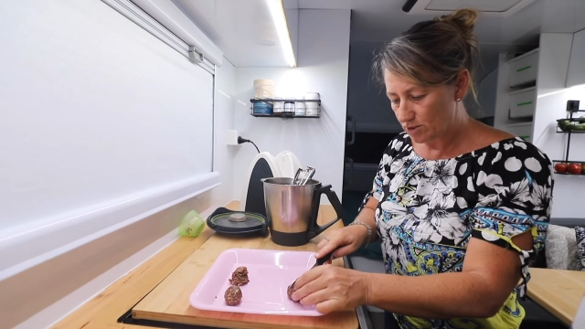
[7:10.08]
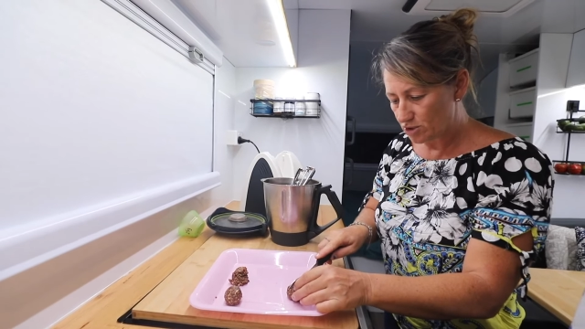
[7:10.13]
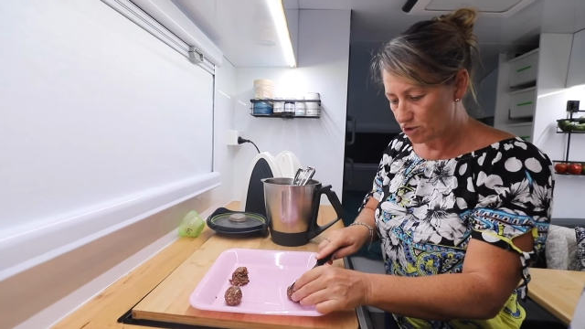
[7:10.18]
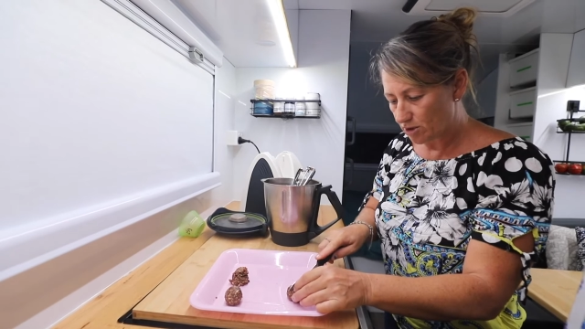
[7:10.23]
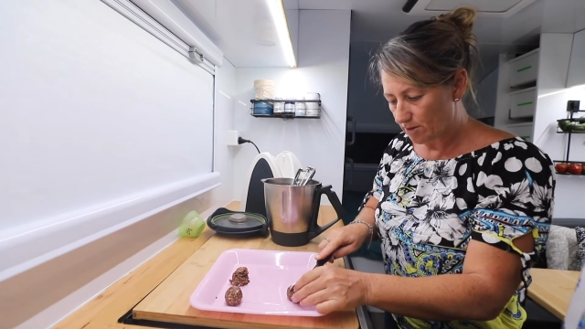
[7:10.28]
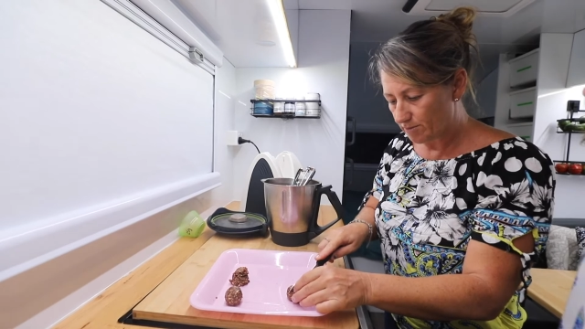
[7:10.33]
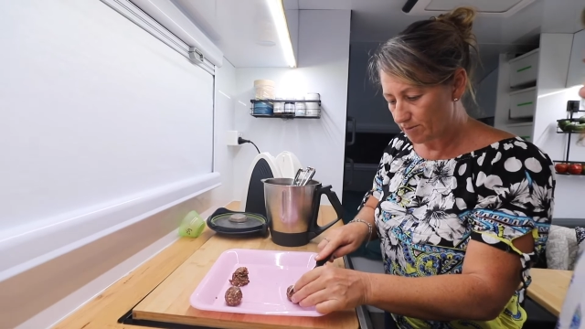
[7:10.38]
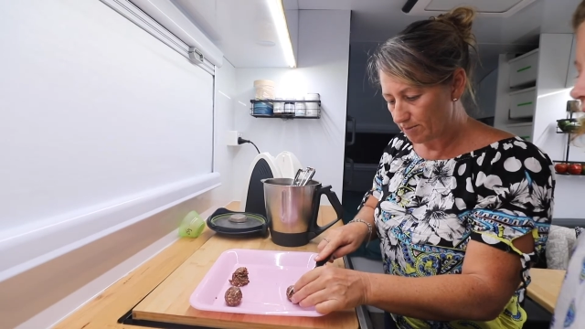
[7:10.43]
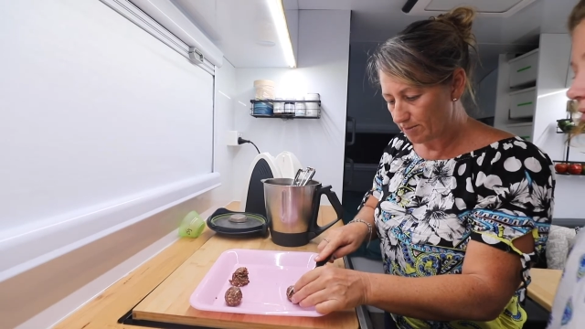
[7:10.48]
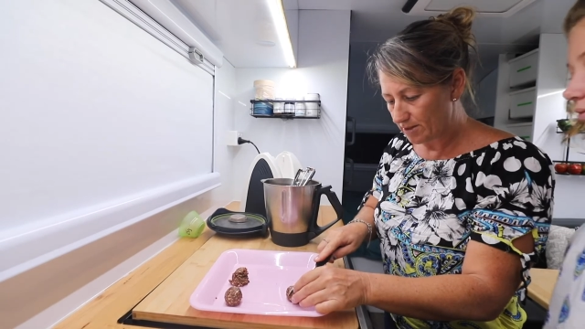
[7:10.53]
we
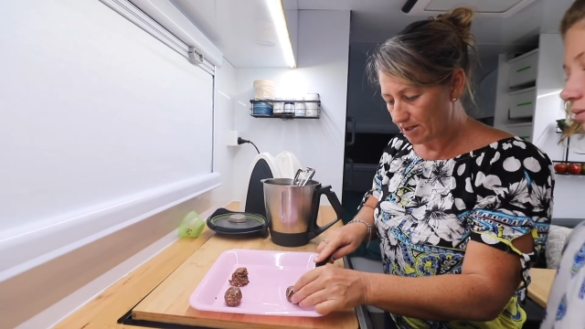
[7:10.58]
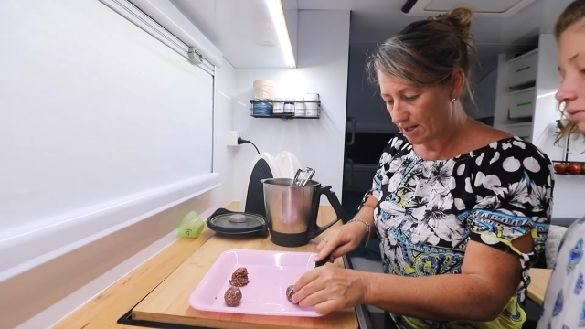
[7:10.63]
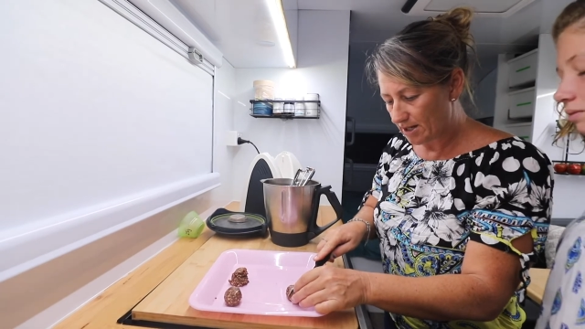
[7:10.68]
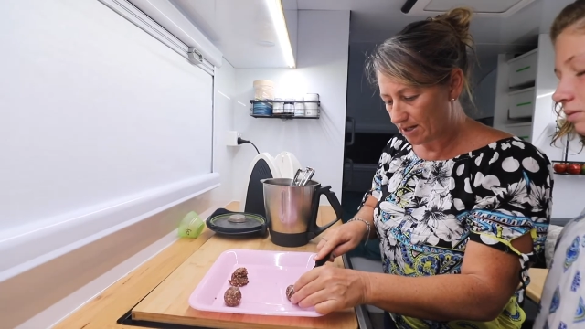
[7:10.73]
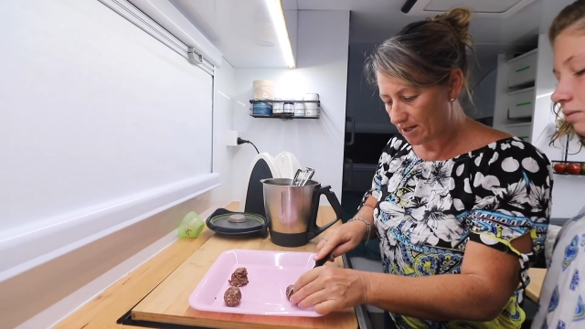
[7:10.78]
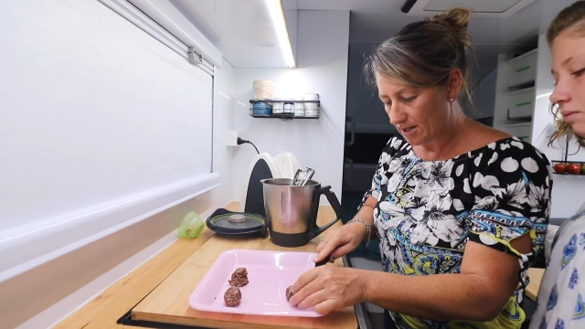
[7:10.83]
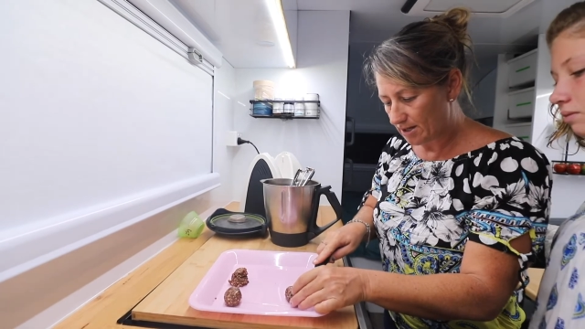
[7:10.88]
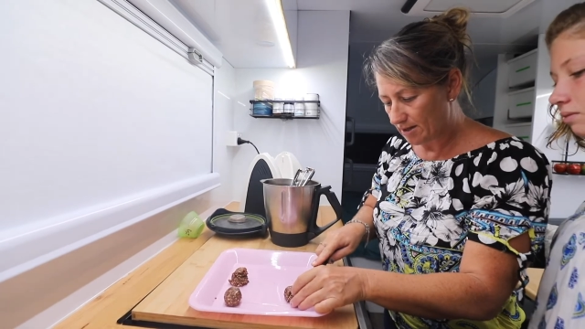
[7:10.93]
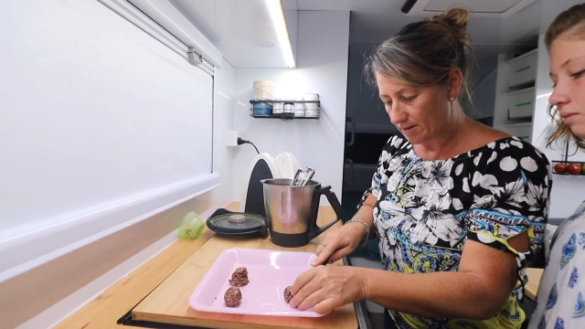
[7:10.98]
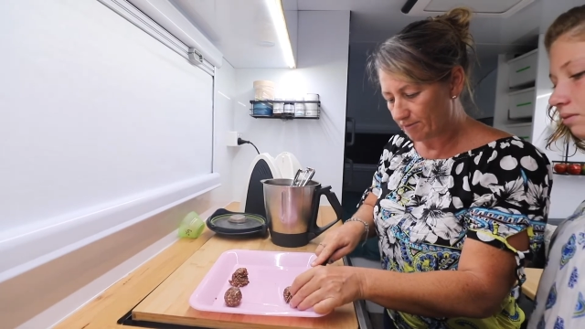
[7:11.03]
chop them in
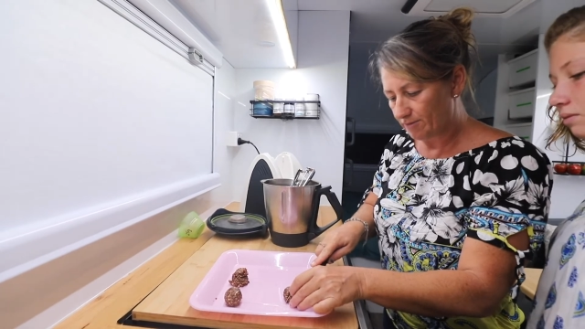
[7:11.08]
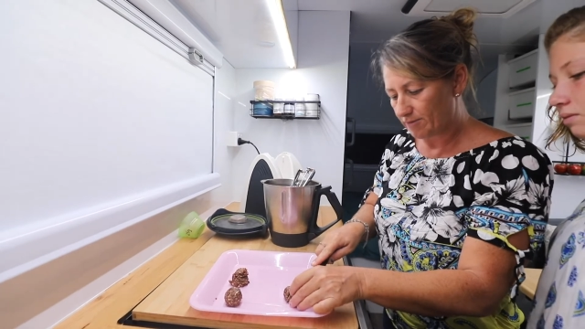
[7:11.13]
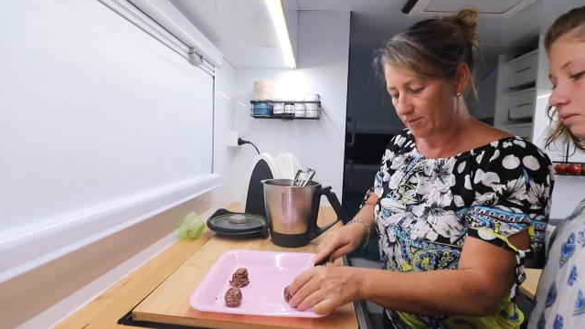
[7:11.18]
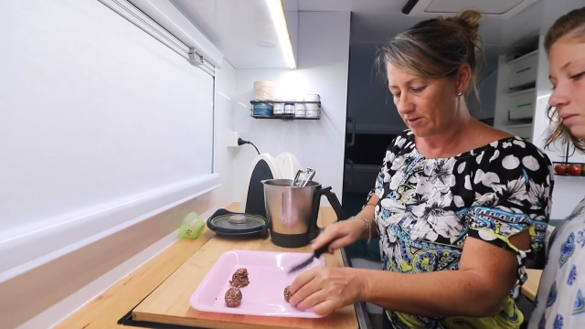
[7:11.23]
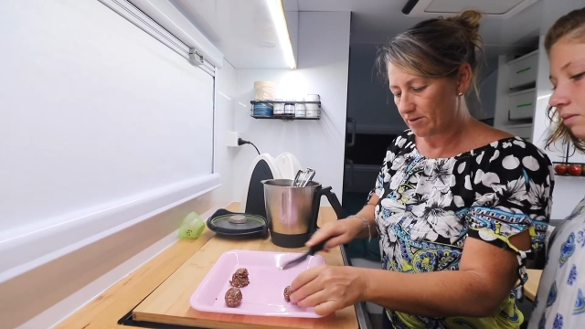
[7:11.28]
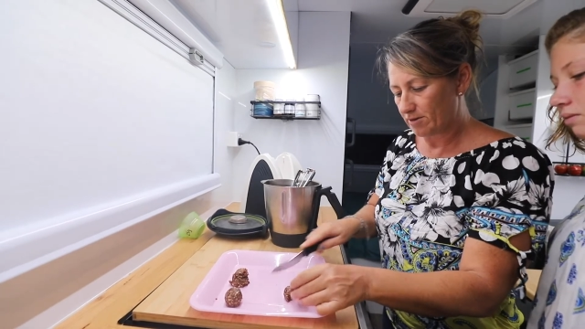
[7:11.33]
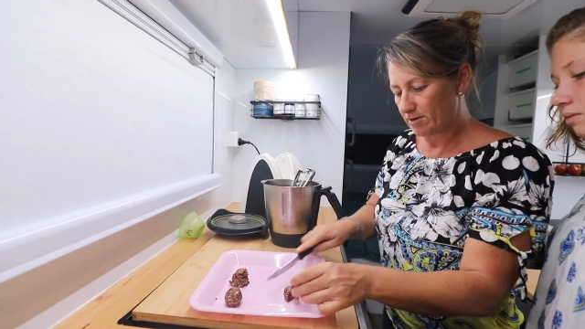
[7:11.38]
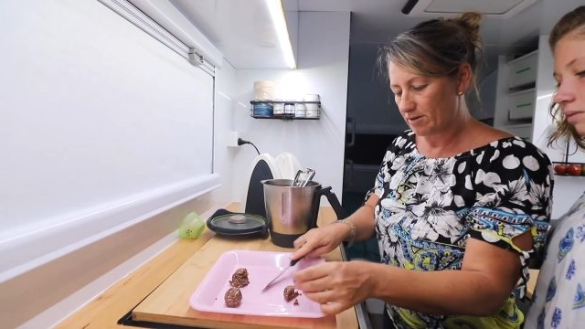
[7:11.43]
half.